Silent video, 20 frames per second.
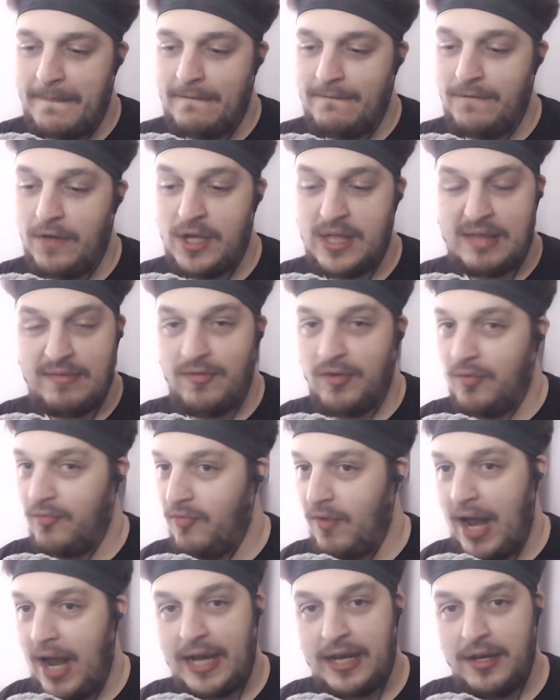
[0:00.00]
First of all,
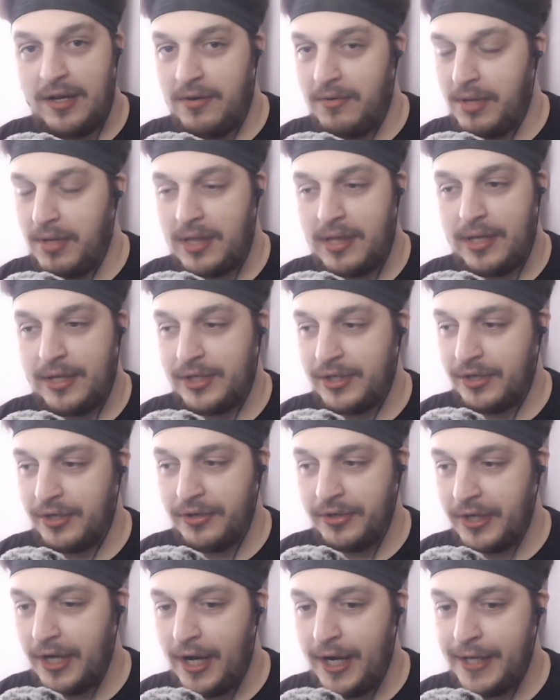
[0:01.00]
Ragnar is such a
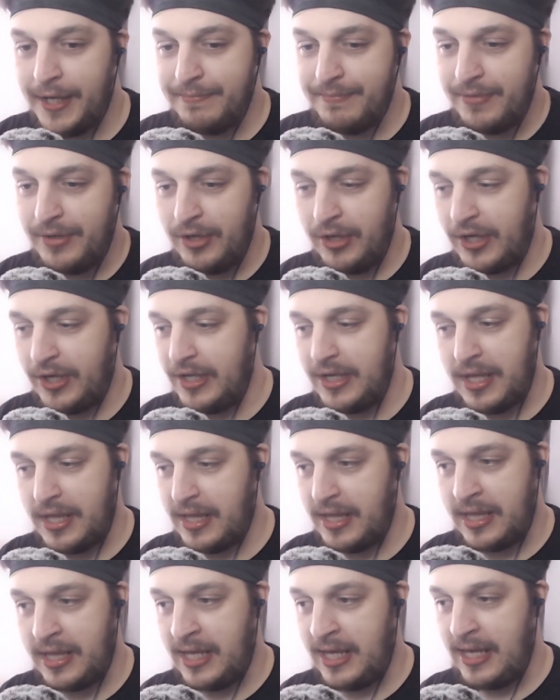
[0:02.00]
good guy. You can
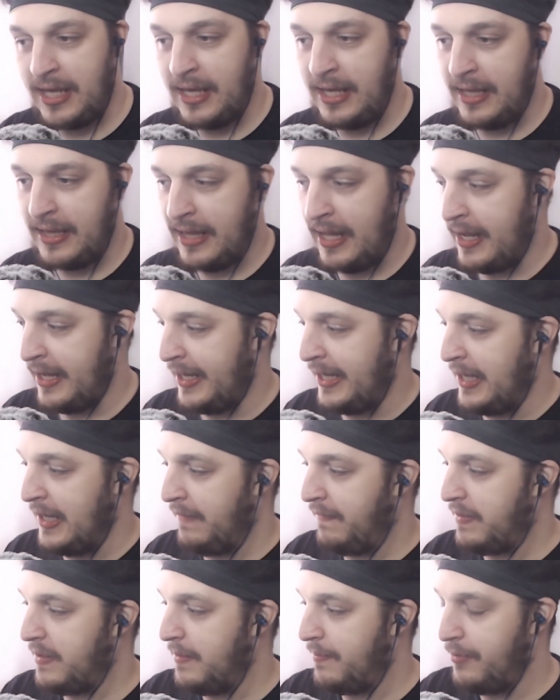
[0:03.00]
just see that he
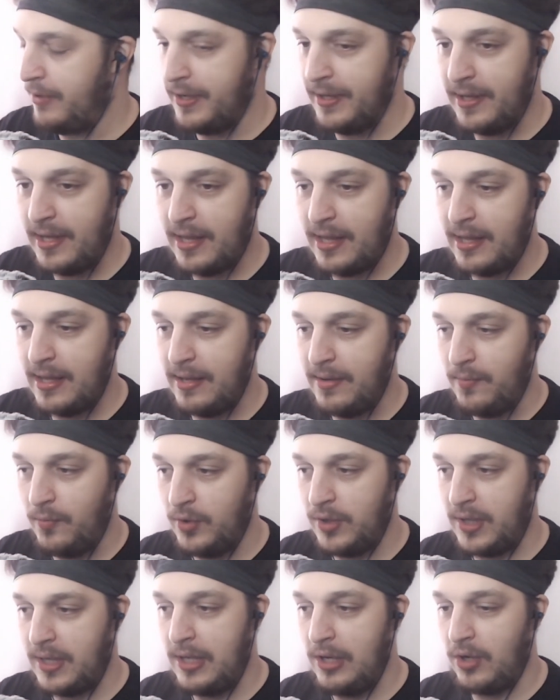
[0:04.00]
loves the prince,
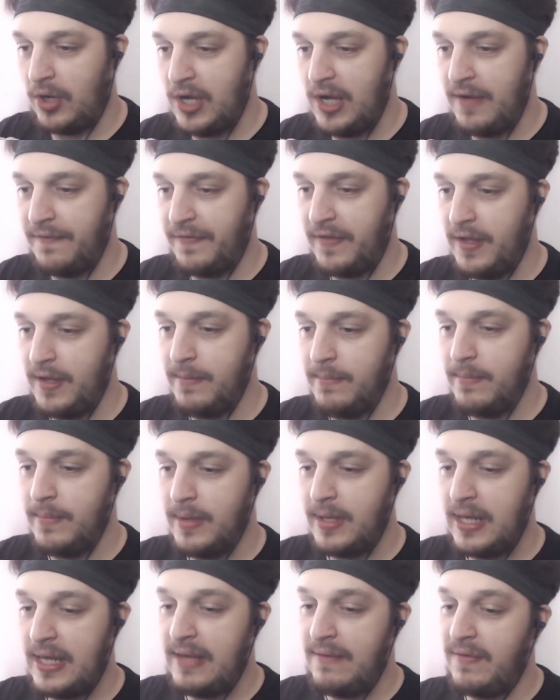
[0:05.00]
wants to look after him.
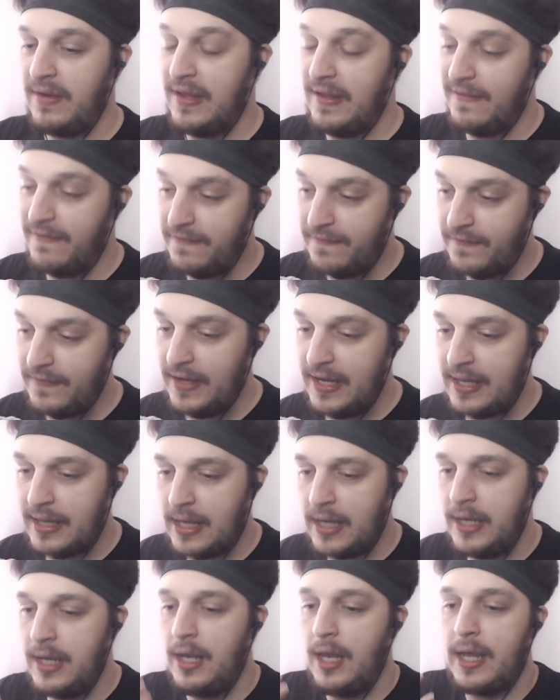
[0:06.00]
Even if it's
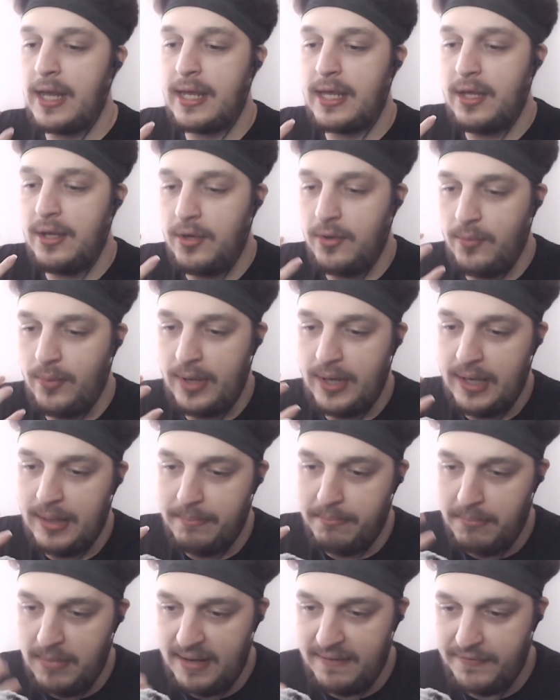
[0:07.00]
kind of like, you know, when a
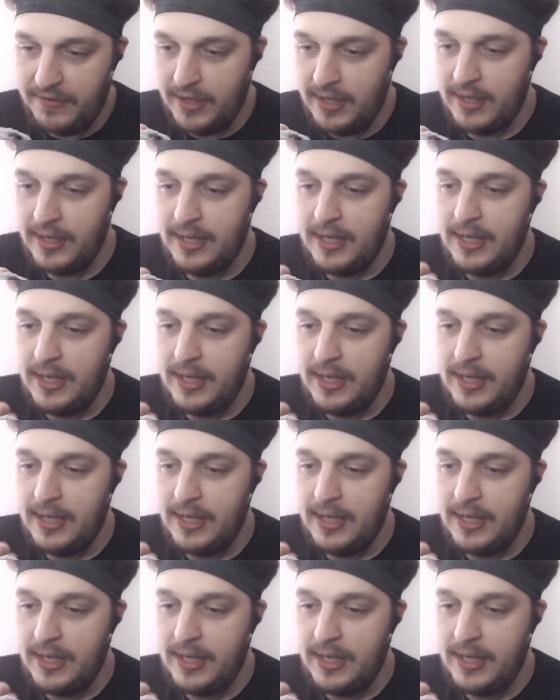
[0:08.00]
mother